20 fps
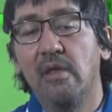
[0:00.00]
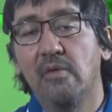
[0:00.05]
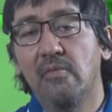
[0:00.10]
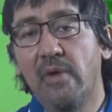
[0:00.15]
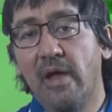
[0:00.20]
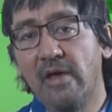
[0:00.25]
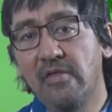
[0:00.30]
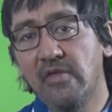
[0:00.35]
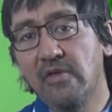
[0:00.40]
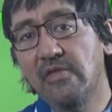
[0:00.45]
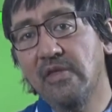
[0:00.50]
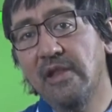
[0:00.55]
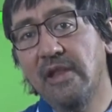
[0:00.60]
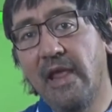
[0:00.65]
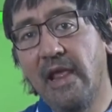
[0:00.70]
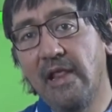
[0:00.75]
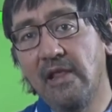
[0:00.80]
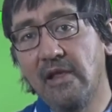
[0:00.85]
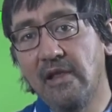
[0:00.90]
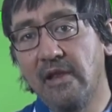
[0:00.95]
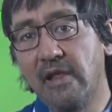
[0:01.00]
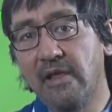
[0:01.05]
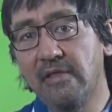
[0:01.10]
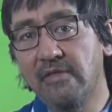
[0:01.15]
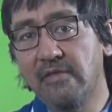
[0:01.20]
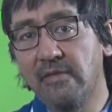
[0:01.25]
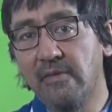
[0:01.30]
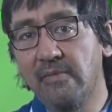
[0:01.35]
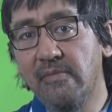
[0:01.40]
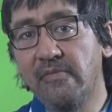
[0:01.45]
Rather than
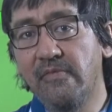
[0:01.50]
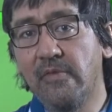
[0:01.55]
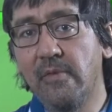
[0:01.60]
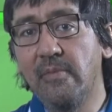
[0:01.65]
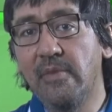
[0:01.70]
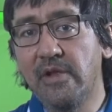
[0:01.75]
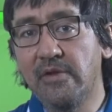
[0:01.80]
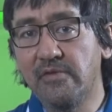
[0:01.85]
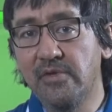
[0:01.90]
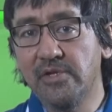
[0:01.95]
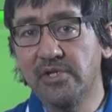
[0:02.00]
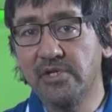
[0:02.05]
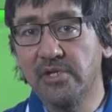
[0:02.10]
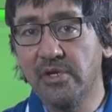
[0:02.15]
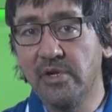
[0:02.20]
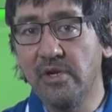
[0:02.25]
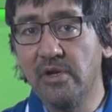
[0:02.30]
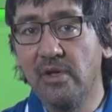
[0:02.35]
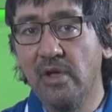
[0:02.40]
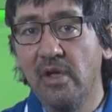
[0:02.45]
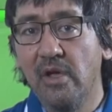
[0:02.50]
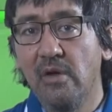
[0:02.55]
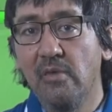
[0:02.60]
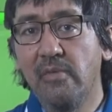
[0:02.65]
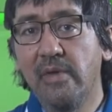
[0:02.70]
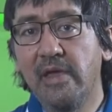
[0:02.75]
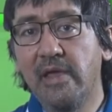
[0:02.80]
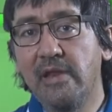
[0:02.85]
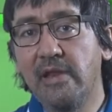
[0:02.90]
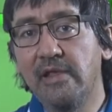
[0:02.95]
alienate them from literature,
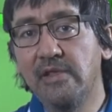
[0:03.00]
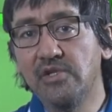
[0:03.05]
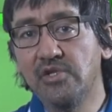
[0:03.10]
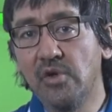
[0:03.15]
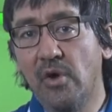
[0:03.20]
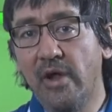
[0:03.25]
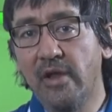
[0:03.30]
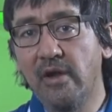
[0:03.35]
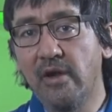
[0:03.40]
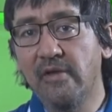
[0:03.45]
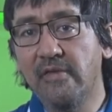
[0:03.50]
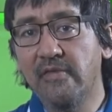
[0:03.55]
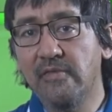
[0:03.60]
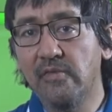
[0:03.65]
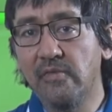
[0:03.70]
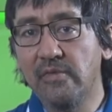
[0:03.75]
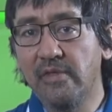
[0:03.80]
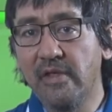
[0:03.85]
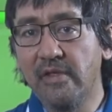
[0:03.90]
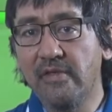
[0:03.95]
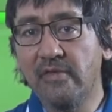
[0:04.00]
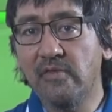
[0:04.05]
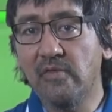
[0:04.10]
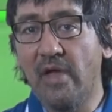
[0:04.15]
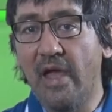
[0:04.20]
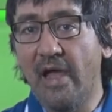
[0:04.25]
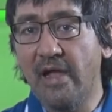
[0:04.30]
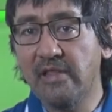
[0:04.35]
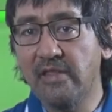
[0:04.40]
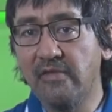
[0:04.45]
we can enjoin our students
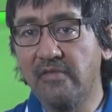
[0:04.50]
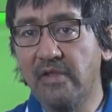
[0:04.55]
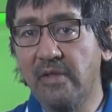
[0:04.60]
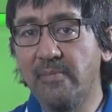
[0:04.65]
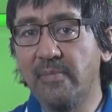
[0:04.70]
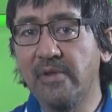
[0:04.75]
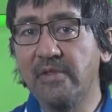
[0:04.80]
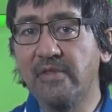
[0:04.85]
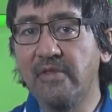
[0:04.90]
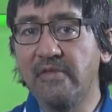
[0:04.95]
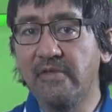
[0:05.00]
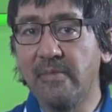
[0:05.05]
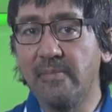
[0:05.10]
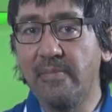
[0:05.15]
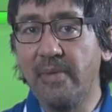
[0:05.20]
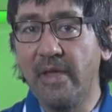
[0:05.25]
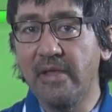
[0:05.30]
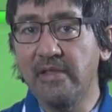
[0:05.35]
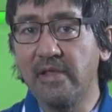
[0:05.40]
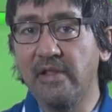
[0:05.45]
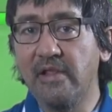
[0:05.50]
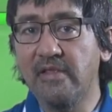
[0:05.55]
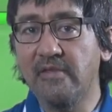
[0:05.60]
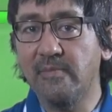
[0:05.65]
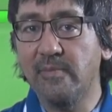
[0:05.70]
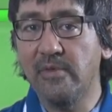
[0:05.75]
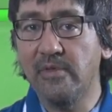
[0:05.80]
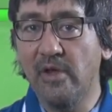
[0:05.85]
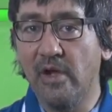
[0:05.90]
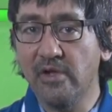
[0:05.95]
to actively participate in its
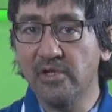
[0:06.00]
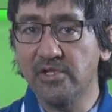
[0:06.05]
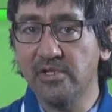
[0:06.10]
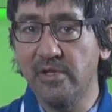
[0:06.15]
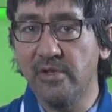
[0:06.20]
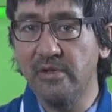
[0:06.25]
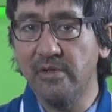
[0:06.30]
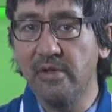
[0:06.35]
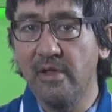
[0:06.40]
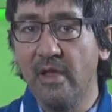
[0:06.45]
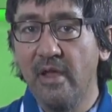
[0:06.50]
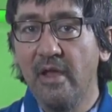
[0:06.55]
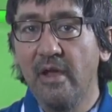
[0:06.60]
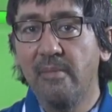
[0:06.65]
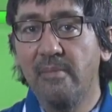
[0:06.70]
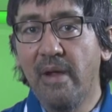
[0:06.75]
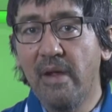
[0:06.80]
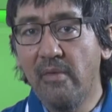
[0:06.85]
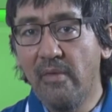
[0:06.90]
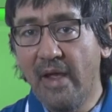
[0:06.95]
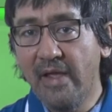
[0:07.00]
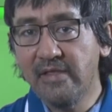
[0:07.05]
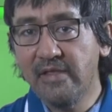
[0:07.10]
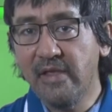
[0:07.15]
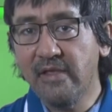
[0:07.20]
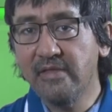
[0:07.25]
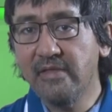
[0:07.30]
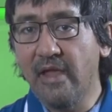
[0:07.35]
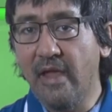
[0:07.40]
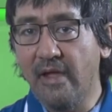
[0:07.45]
production by
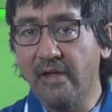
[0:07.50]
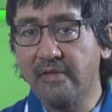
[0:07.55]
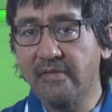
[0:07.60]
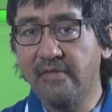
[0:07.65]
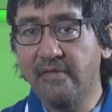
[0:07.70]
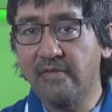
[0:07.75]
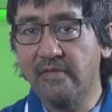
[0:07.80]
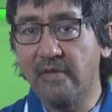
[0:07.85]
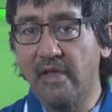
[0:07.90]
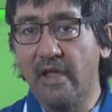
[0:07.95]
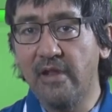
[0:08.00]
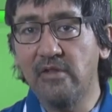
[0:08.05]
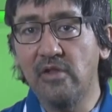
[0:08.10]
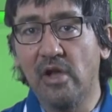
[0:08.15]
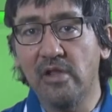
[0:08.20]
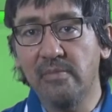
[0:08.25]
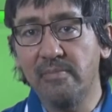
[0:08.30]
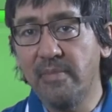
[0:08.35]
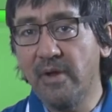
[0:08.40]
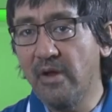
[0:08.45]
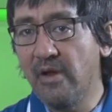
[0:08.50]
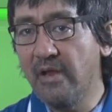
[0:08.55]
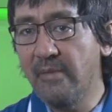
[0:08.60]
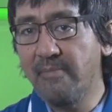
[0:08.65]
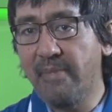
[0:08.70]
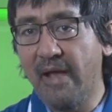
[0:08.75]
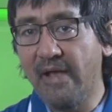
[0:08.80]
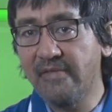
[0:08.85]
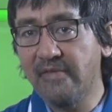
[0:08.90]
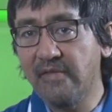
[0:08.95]
writing texts and not merely
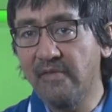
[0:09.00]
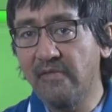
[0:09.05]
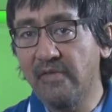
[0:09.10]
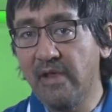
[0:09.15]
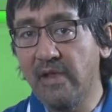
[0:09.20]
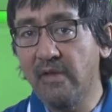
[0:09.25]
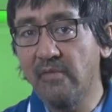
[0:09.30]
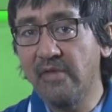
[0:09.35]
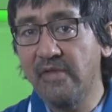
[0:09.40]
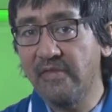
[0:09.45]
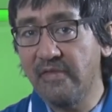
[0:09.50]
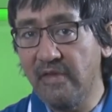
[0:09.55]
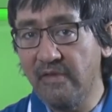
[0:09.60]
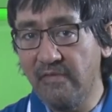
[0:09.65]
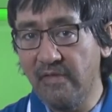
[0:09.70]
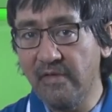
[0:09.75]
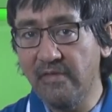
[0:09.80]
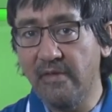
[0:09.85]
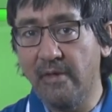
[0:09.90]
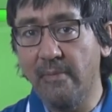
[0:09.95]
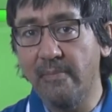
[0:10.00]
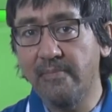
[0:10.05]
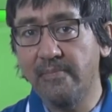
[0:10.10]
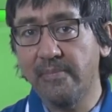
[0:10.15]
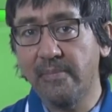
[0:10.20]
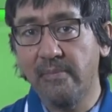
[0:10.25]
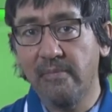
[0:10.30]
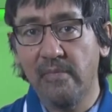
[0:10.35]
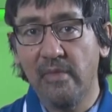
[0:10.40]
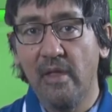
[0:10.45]
passively receiving them.
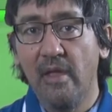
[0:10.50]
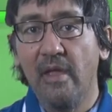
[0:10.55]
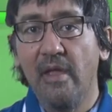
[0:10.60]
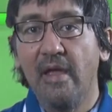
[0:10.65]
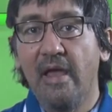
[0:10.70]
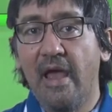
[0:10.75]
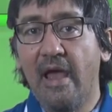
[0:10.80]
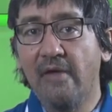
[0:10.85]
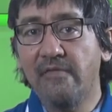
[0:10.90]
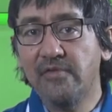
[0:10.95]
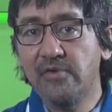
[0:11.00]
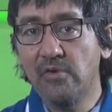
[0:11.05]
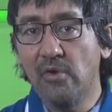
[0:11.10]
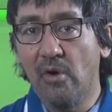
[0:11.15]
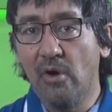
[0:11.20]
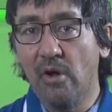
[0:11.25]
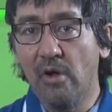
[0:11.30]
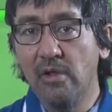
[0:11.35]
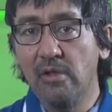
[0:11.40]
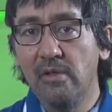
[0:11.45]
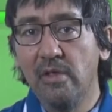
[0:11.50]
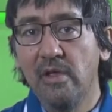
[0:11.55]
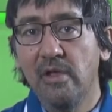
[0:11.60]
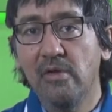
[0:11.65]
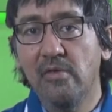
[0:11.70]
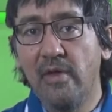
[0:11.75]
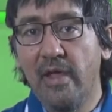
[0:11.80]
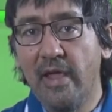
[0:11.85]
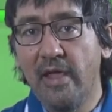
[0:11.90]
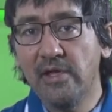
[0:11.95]
After all,
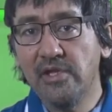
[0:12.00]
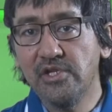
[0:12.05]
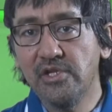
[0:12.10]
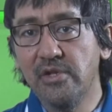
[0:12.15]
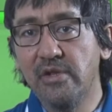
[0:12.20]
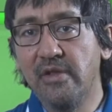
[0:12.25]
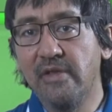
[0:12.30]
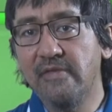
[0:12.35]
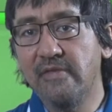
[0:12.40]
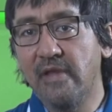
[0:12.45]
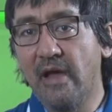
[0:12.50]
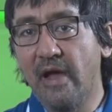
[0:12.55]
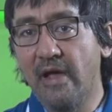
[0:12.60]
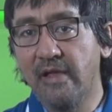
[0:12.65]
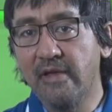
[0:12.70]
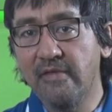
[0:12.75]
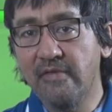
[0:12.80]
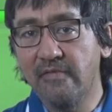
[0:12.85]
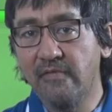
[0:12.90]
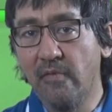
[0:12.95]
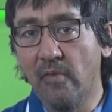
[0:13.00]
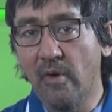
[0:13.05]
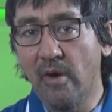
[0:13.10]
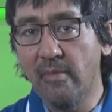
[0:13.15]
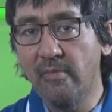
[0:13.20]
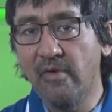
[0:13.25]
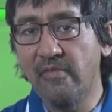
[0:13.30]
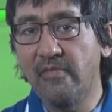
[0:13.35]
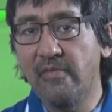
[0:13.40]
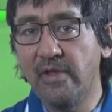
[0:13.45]
creation is the highest
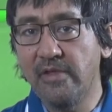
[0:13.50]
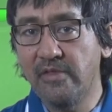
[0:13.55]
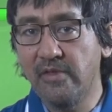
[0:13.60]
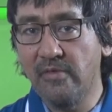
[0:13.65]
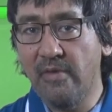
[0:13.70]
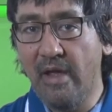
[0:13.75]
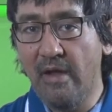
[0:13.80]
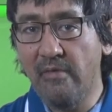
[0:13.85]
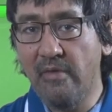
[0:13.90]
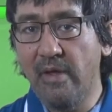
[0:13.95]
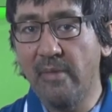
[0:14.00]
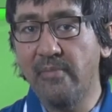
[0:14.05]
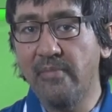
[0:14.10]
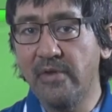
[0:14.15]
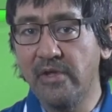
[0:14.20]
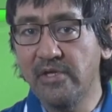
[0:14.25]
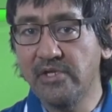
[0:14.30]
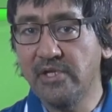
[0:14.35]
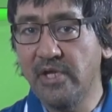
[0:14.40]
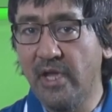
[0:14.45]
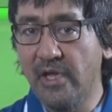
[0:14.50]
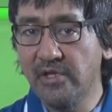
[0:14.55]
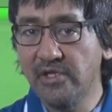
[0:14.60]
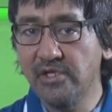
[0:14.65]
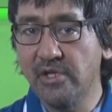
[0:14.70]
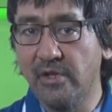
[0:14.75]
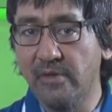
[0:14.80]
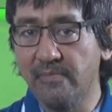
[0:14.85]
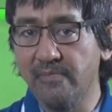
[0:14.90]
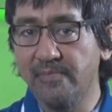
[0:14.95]
form of literary
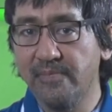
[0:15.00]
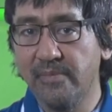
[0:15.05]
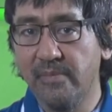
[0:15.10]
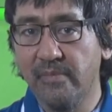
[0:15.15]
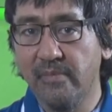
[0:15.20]
appreciation.